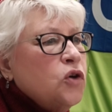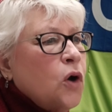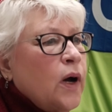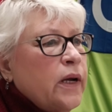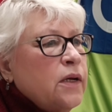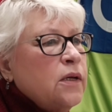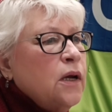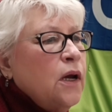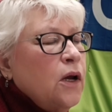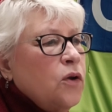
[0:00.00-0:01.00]
dotted
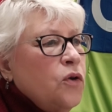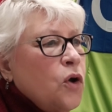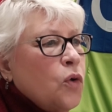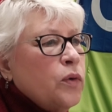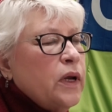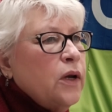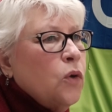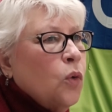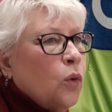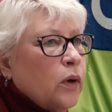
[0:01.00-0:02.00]
note
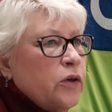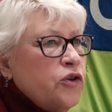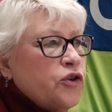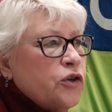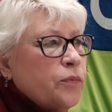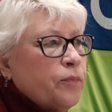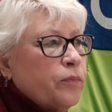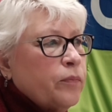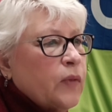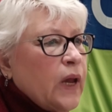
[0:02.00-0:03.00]
in orange.
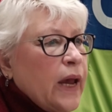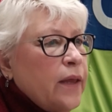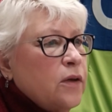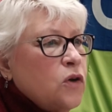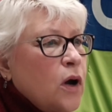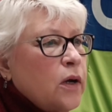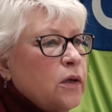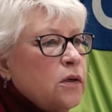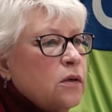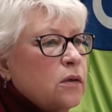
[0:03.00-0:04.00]
Okay, the
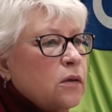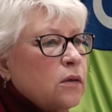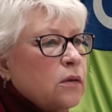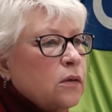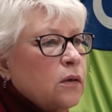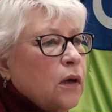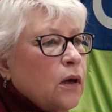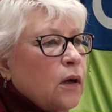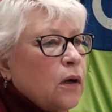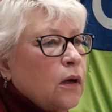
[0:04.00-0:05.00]
dotted
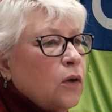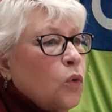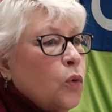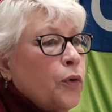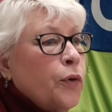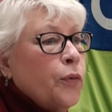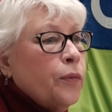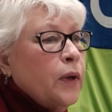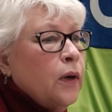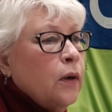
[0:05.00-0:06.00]
quarter
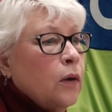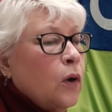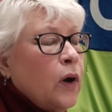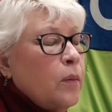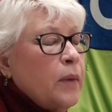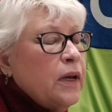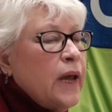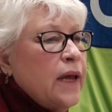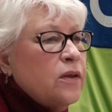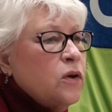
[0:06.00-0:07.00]
note there, or I mean
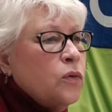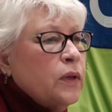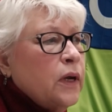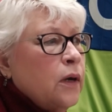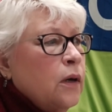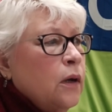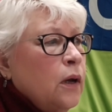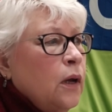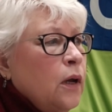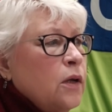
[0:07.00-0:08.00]
eighth note there.
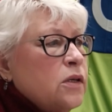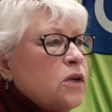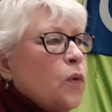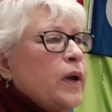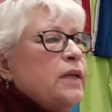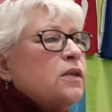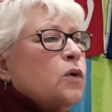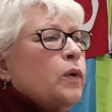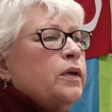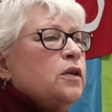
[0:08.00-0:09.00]
So it's
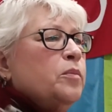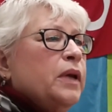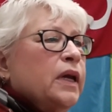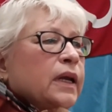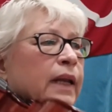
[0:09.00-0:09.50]
going to be